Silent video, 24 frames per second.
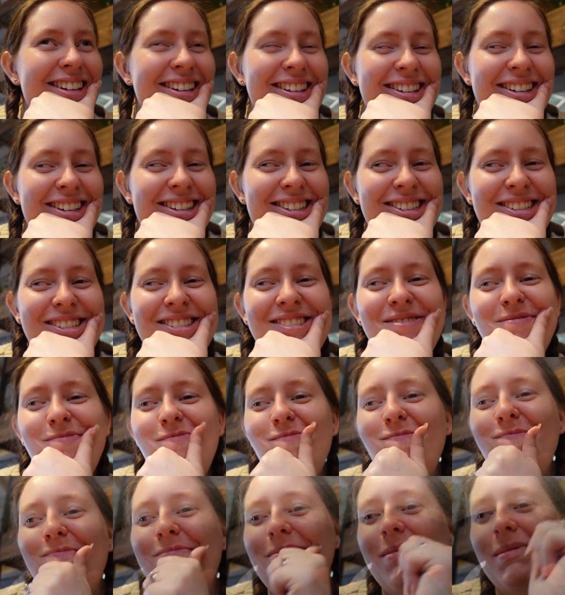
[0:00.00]

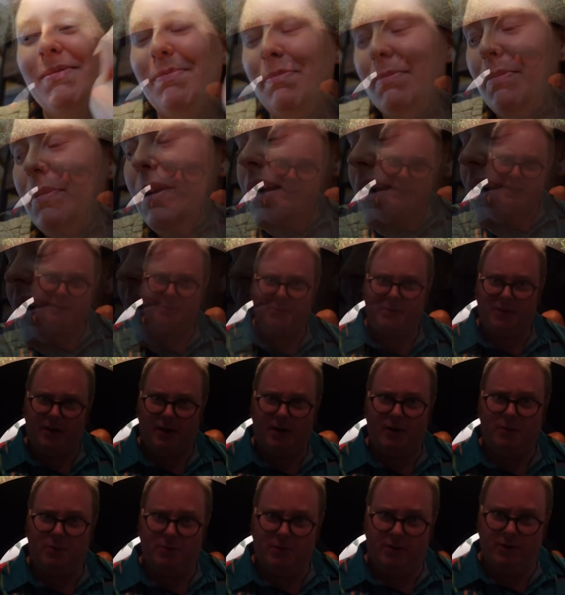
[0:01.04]
Scroll for a deep
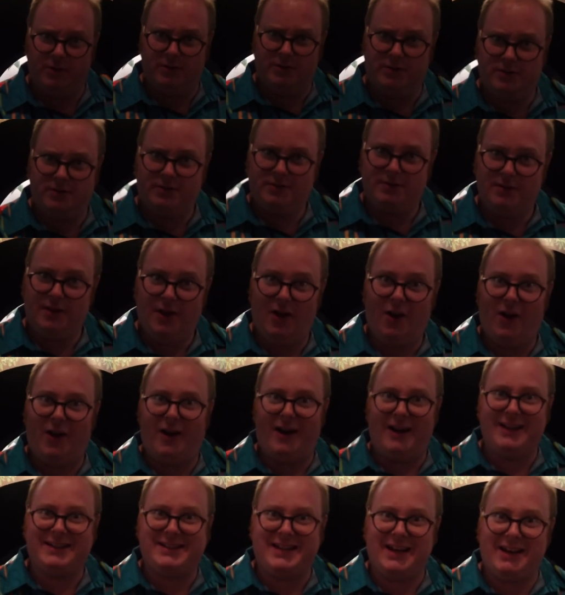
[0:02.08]
purple.
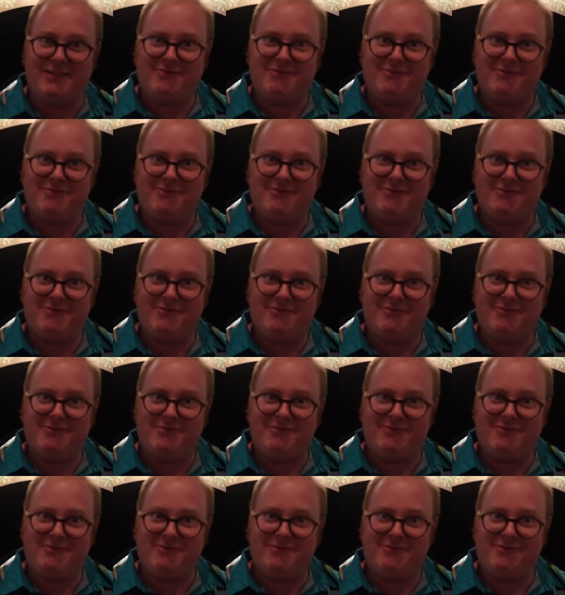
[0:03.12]
Oh, I did